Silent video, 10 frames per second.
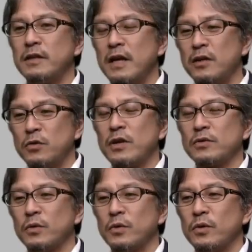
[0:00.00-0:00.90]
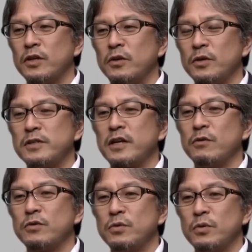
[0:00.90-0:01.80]
a year, after the
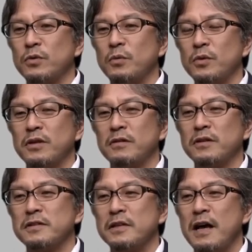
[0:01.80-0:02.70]
game's director, Eiji